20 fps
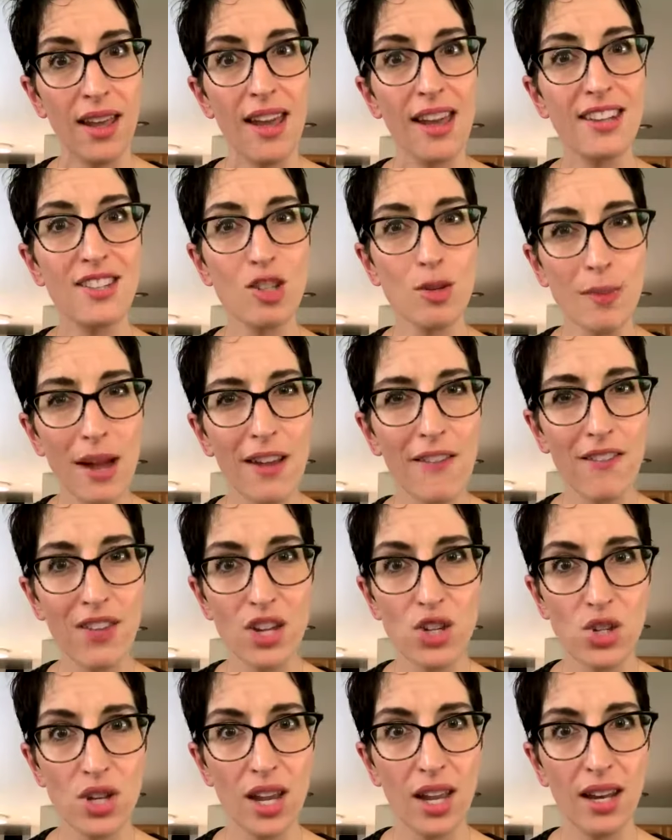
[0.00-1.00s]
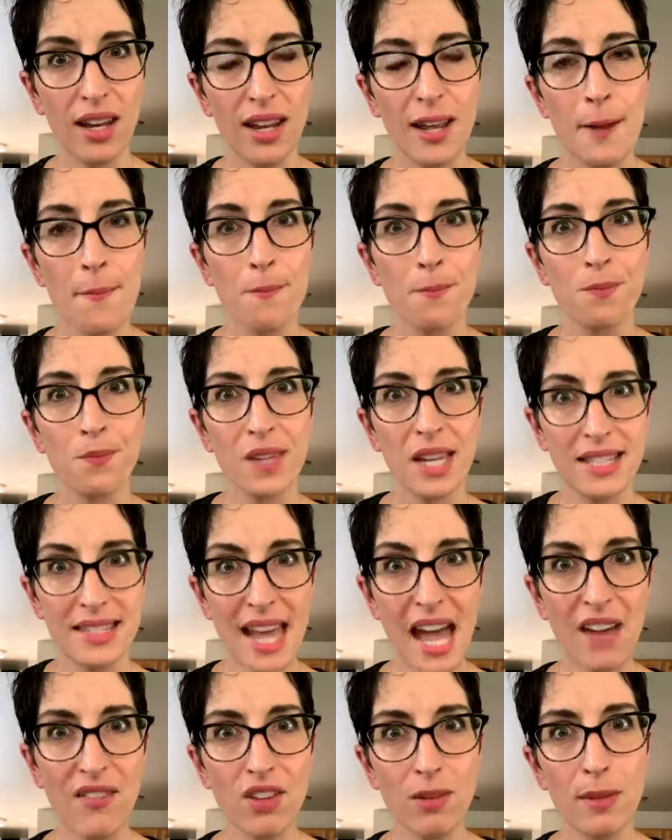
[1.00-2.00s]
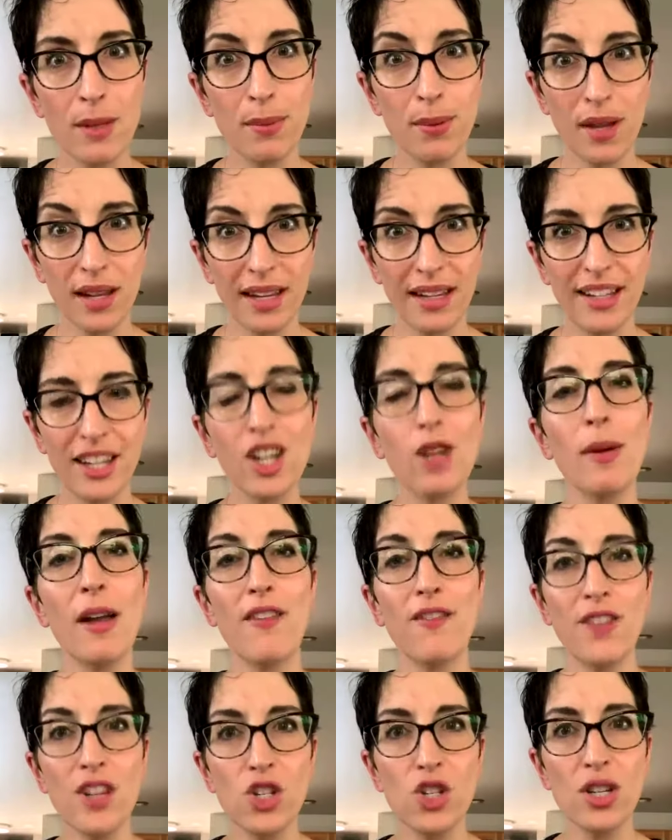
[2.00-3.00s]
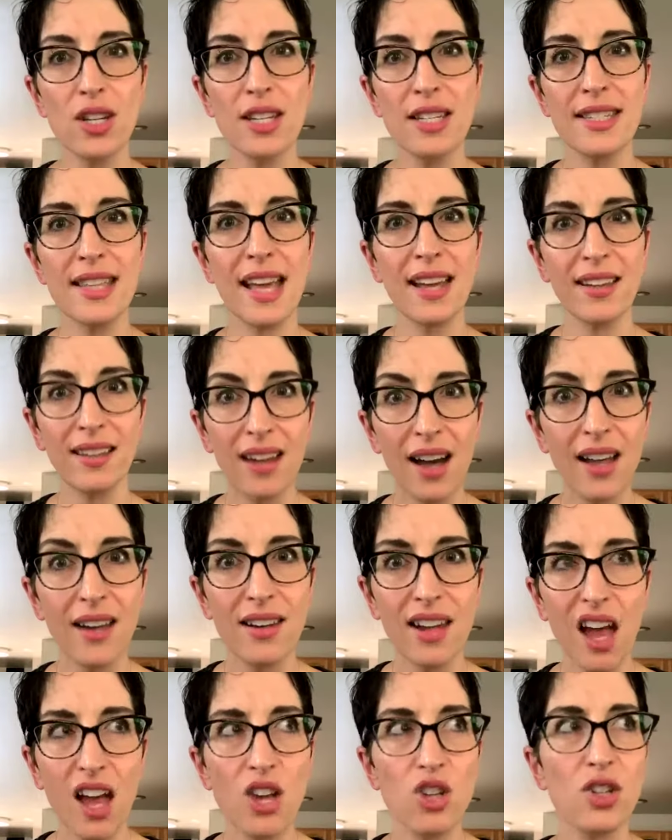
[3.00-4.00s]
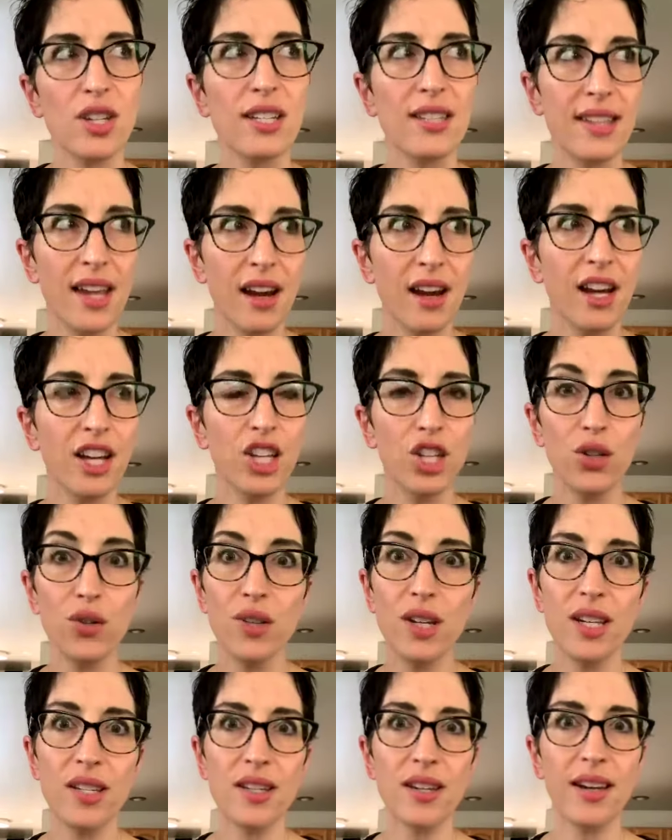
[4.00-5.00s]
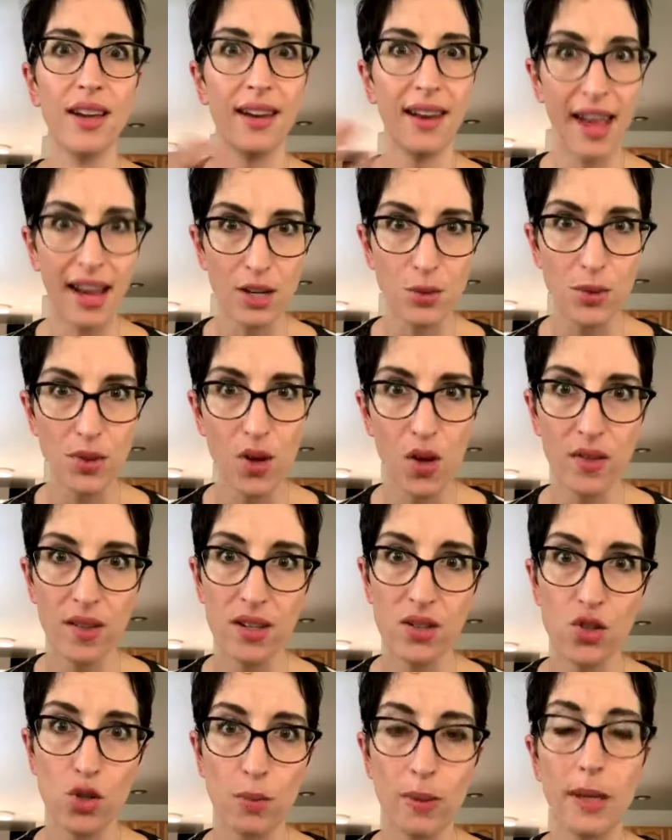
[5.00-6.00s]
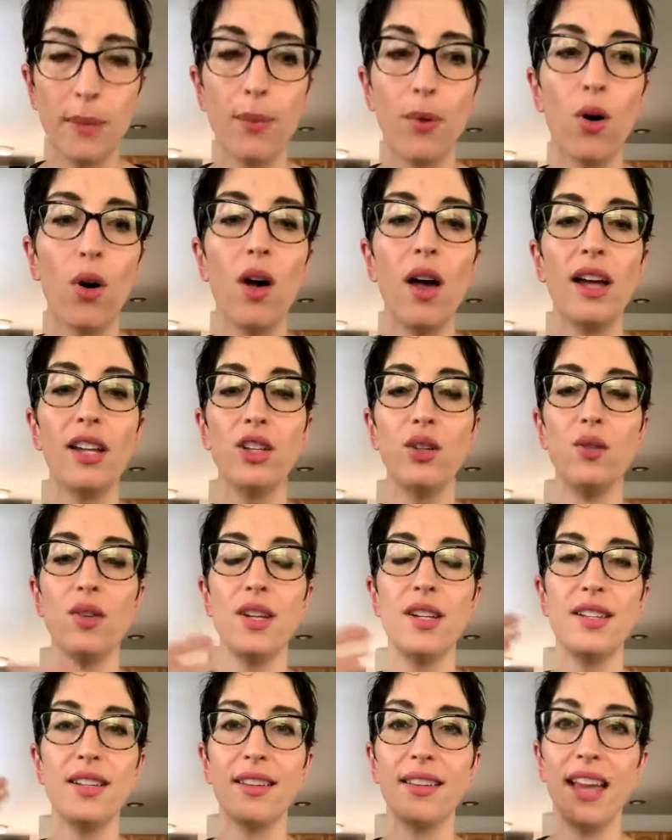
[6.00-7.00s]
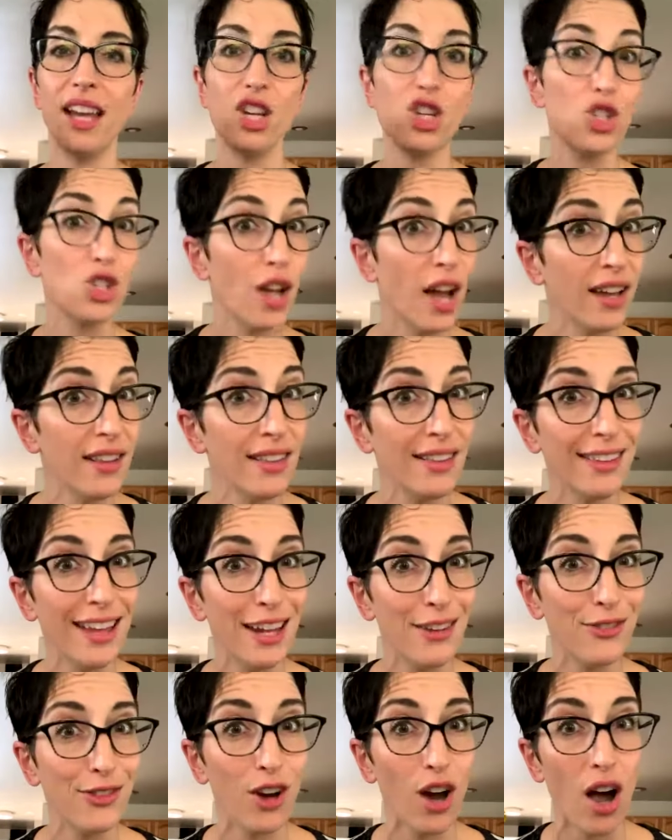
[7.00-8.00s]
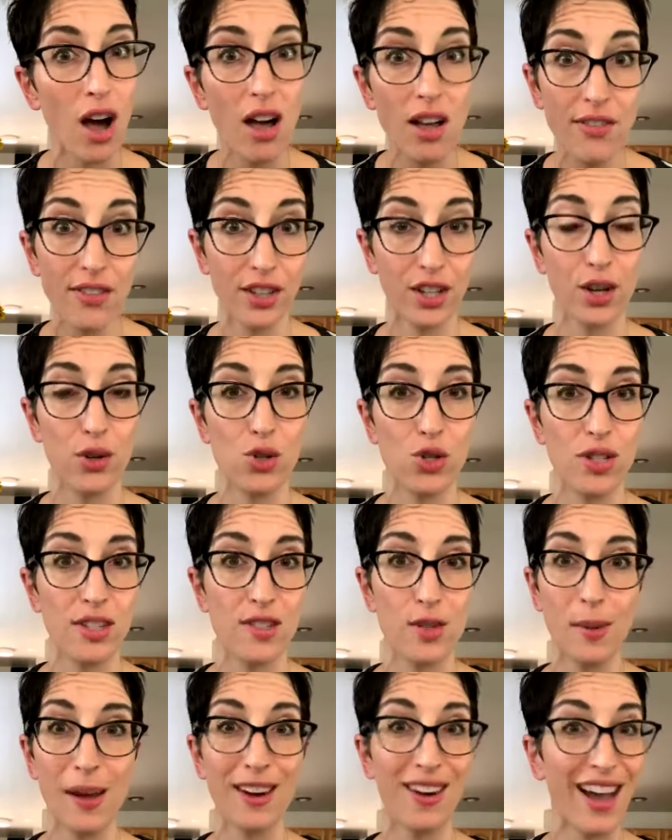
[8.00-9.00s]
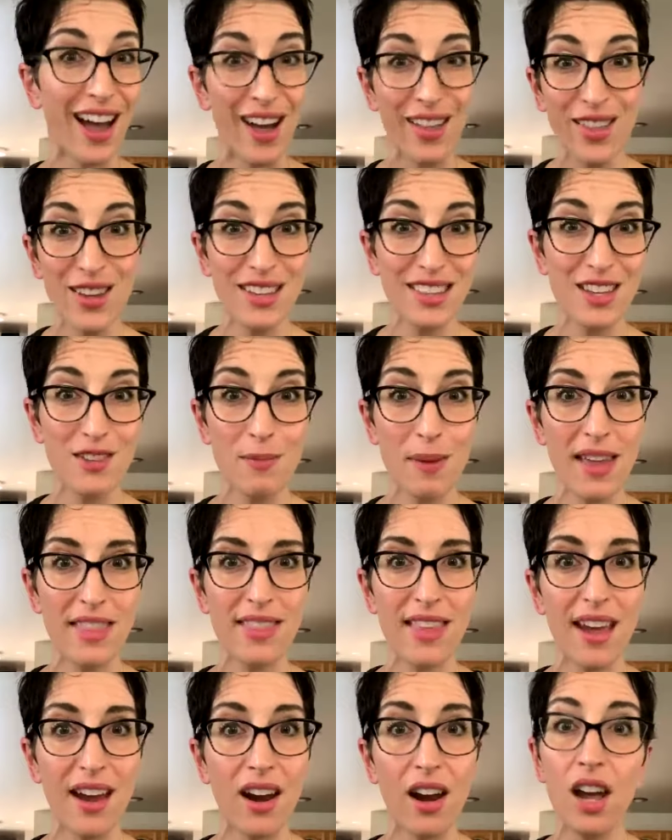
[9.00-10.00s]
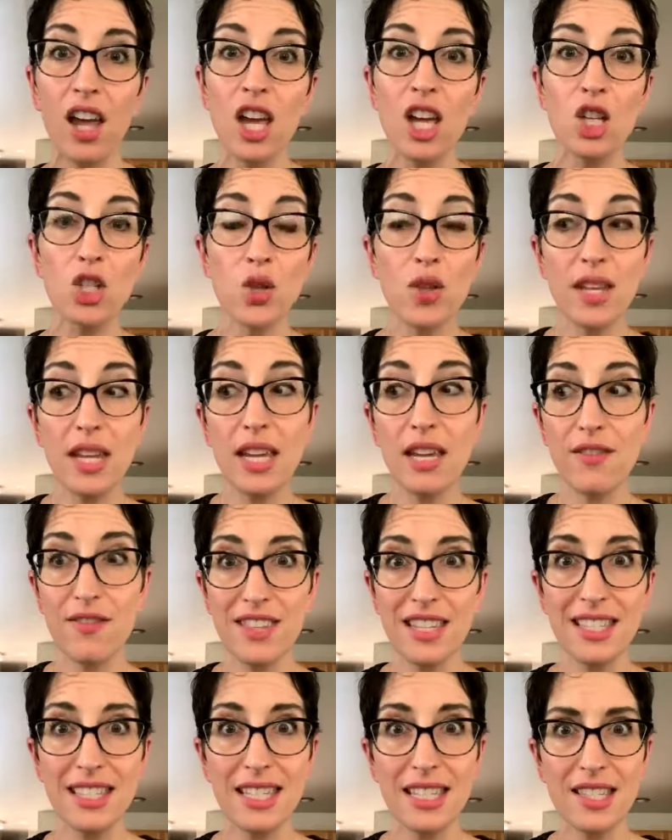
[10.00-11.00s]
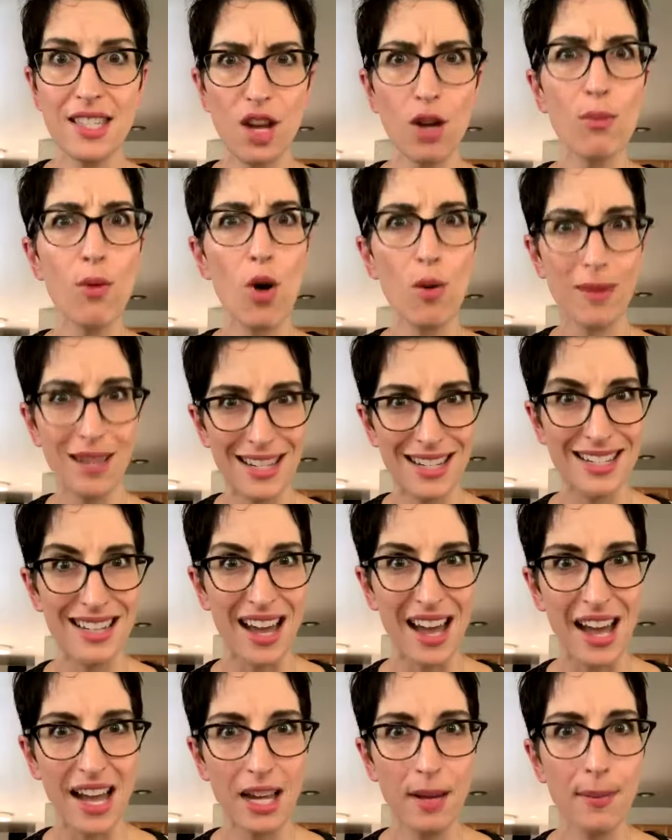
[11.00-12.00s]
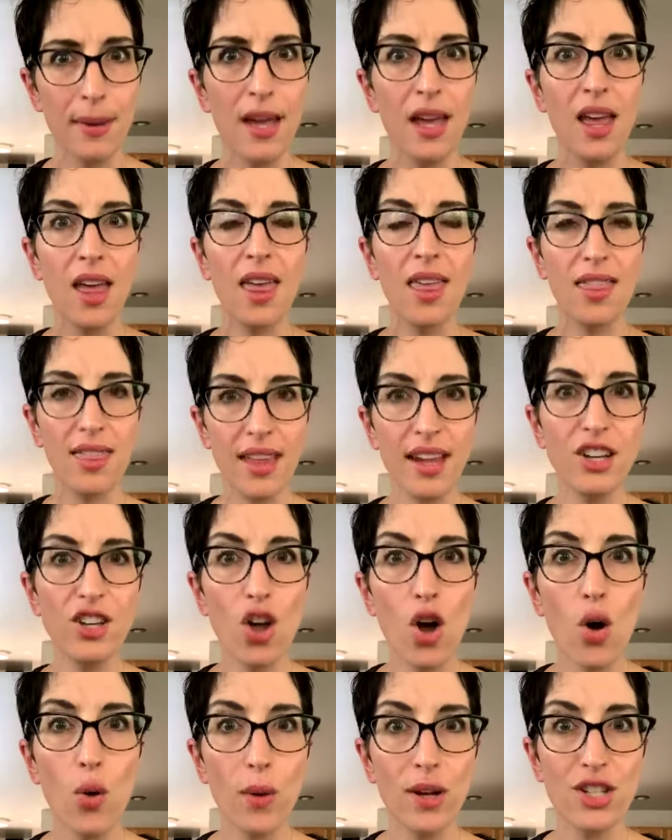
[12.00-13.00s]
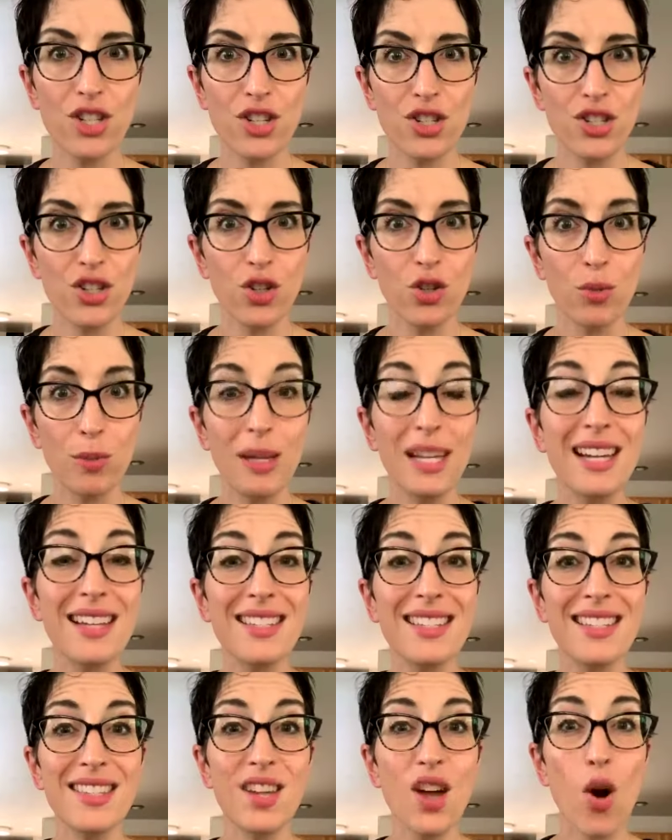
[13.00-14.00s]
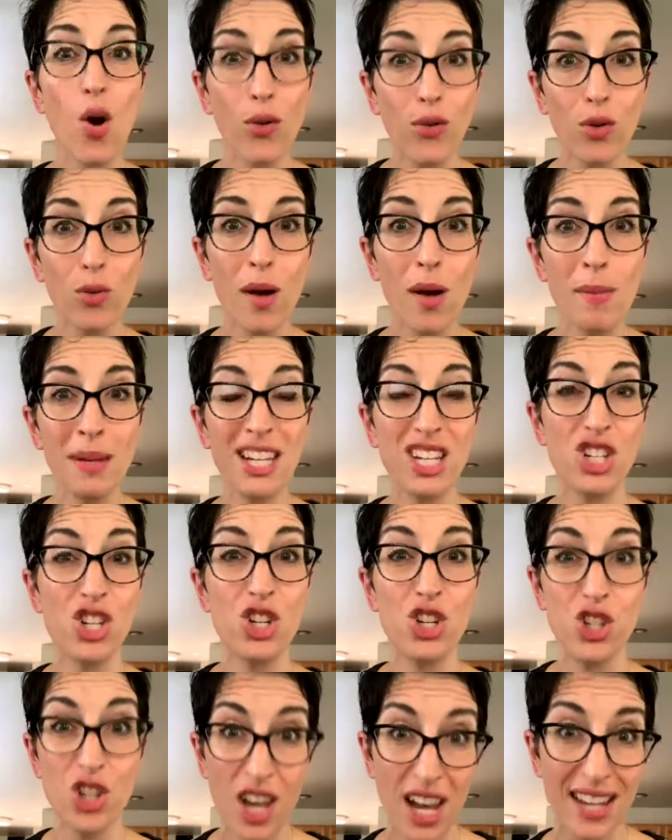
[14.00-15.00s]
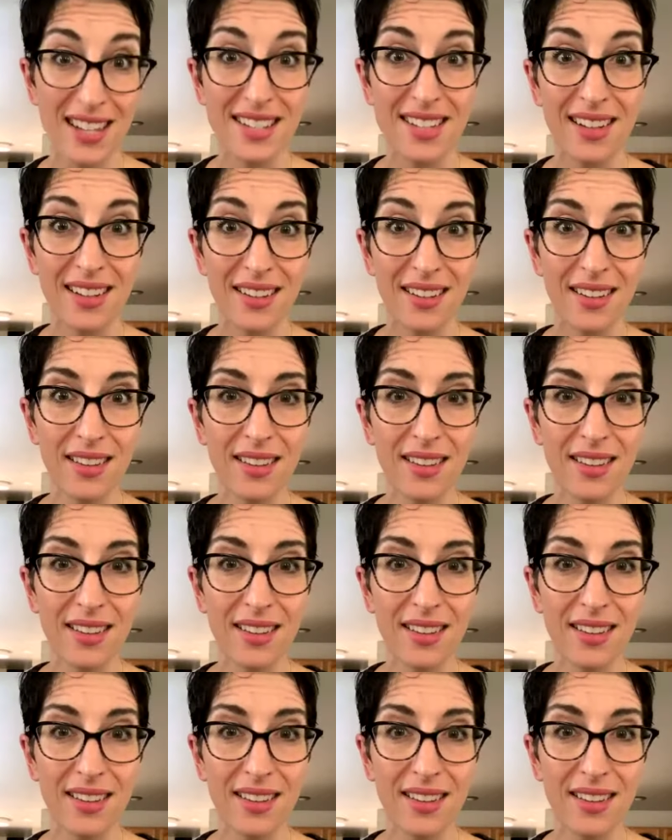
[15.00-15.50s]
And so my vision is having me plug in here. My vision is that gut nudge. Like, Sarah, you need to connect with all these new people and you need to like shine the light for all the coaches, no matter how long they've been there, so that if this is their moment in time, they know what to do, because it's overwhelming as shit.